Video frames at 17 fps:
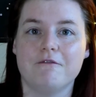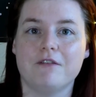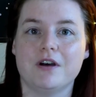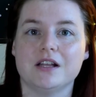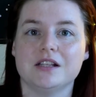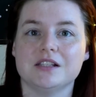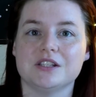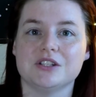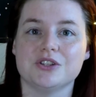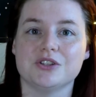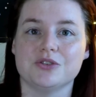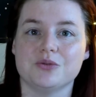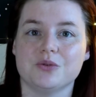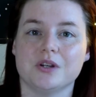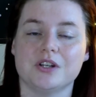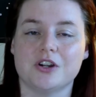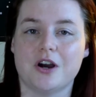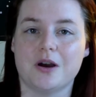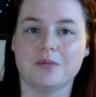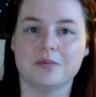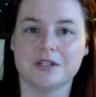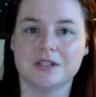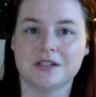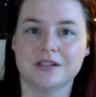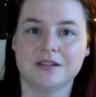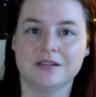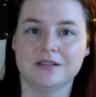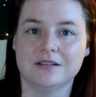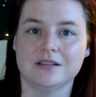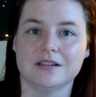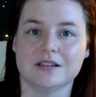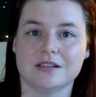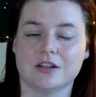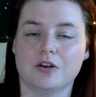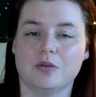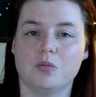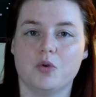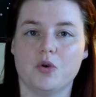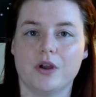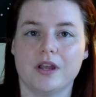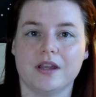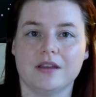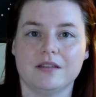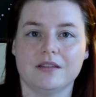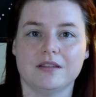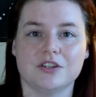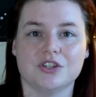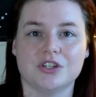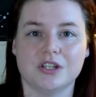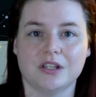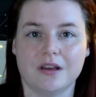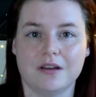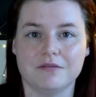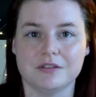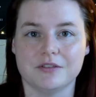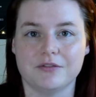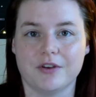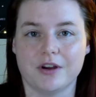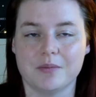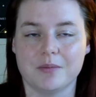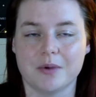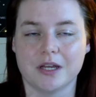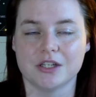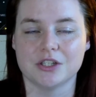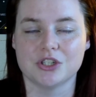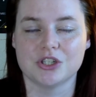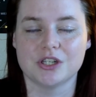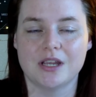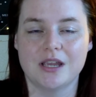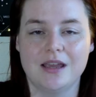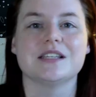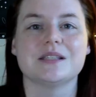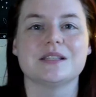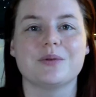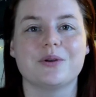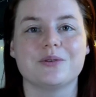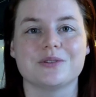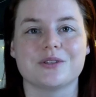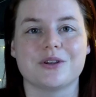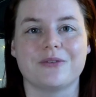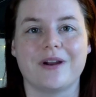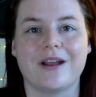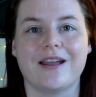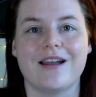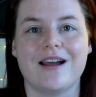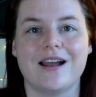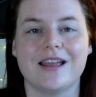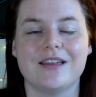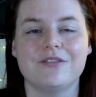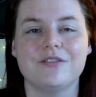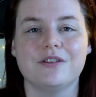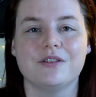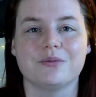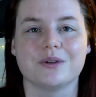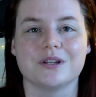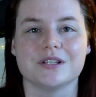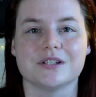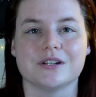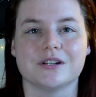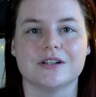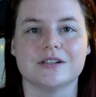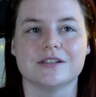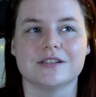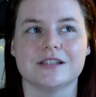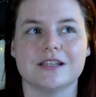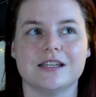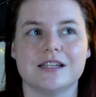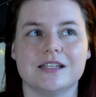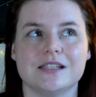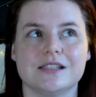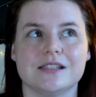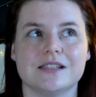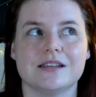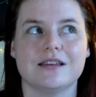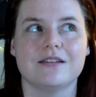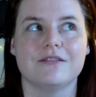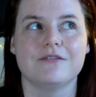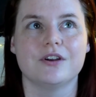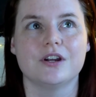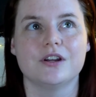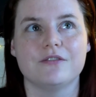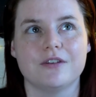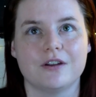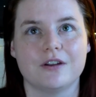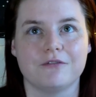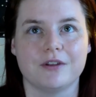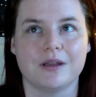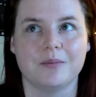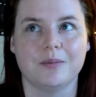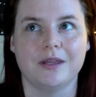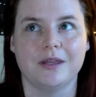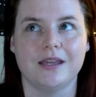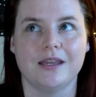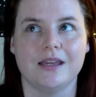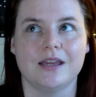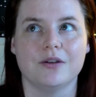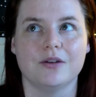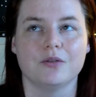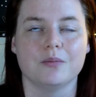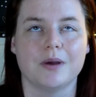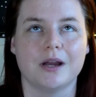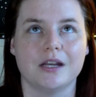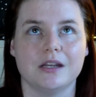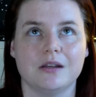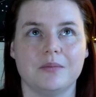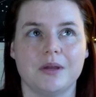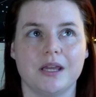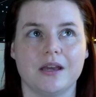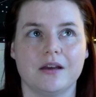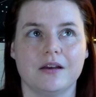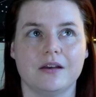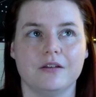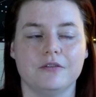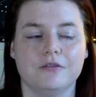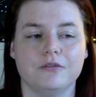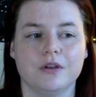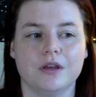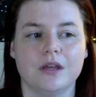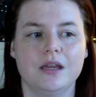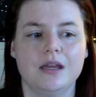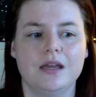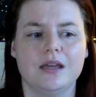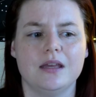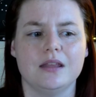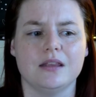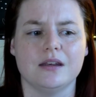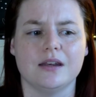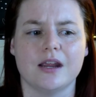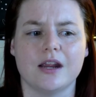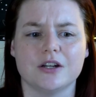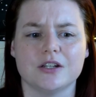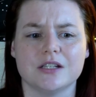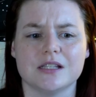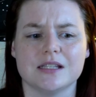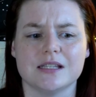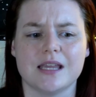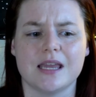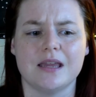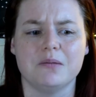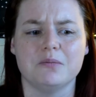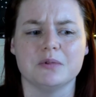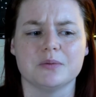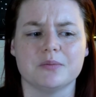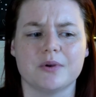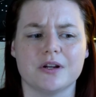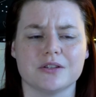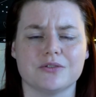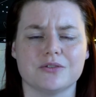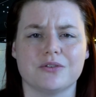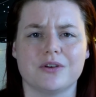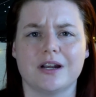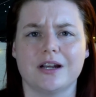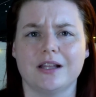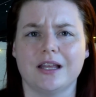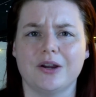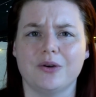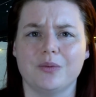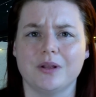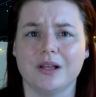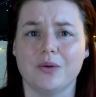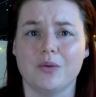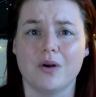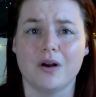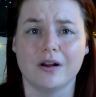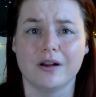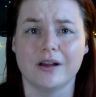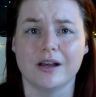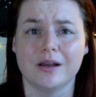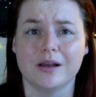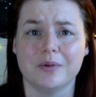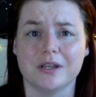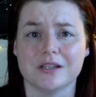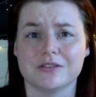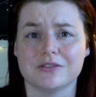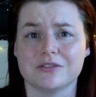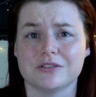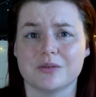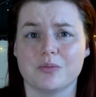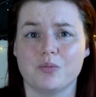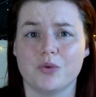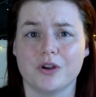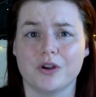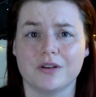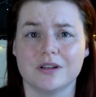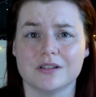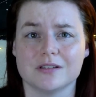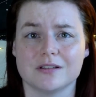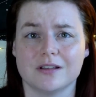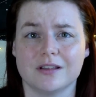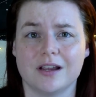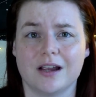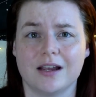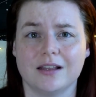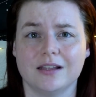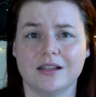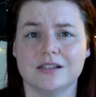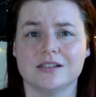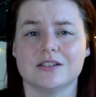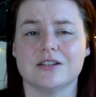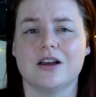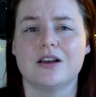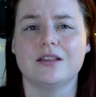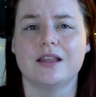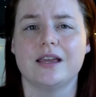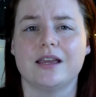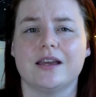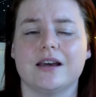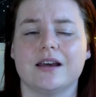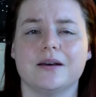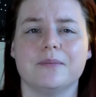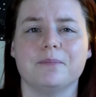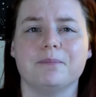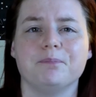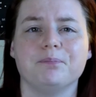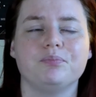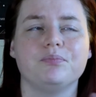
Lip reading: funds to adopt this little boy that she loves very much. This book was alright. I gave it a 3 stars. It is very found family. It reminded me of the Inheritance games, but also kind of like Willy Wonka because there's some weirdness on the island. Not like Oompa